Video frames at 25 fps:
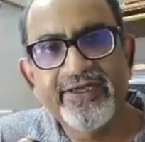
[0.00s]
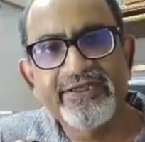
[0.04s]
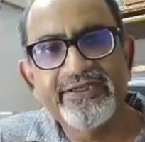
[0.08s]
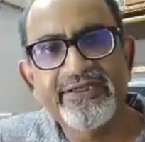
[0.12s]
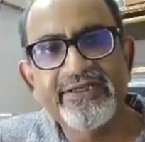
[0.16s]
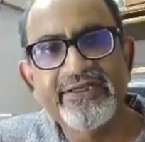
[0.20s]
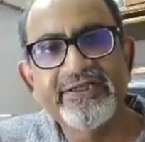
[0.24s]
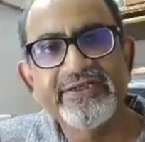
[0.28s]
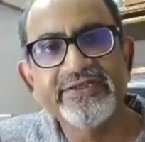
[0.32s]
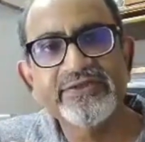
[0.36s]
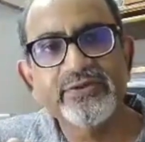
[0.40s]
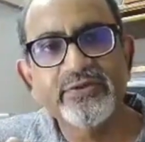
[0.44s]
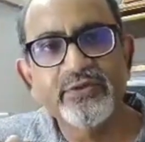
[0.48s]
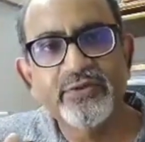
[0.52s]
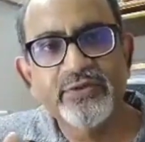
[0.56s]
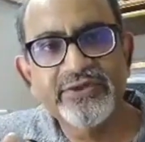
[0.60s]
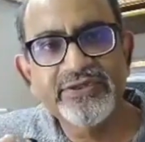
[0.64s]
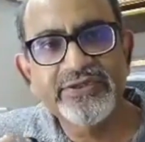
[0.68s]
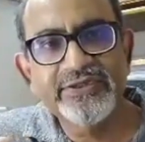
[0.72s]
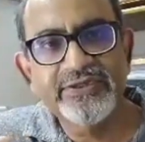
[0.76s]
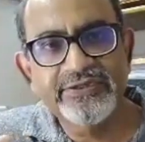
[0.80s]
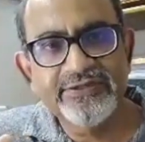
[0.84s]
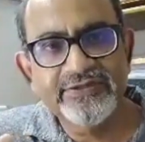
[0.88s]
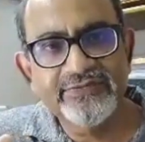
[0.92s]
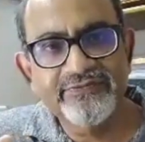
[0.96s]
these
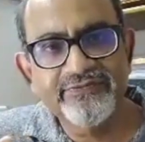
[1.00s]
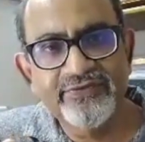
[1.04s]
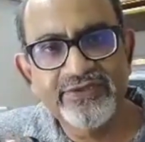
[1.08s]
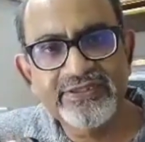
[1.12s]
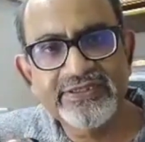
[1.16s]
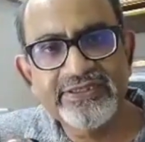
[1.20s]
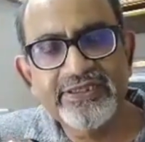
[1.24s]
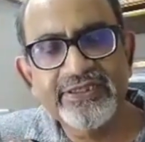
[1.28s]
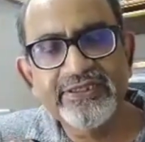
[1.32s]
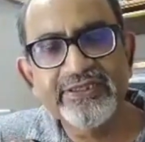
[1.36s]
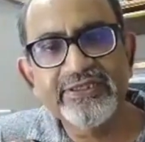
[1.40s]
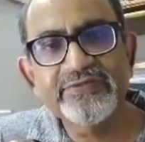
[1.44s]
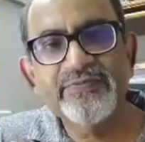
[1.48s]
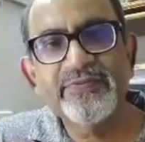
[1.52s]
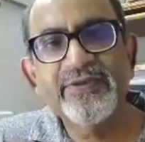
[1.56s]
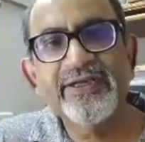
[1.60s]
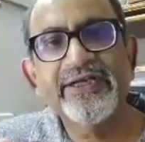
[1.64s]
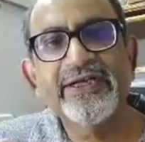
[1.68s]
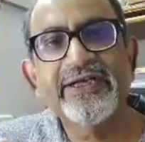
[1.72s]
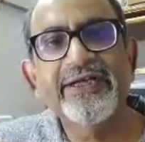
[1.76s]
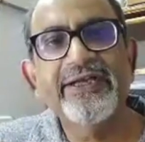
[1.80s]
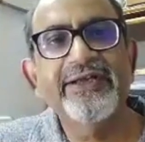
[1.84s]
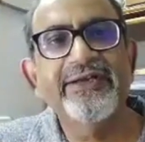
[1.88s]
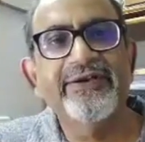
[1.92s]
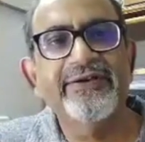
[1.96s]
courses. First, let us be
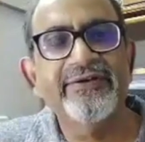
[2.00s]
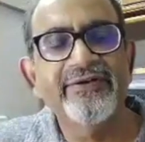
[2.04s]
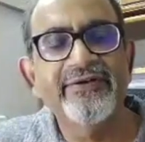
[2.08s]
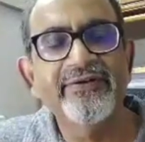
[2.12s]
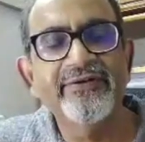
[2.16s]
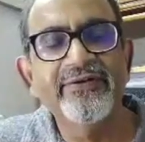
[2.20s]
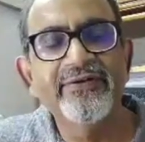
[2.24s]
clear.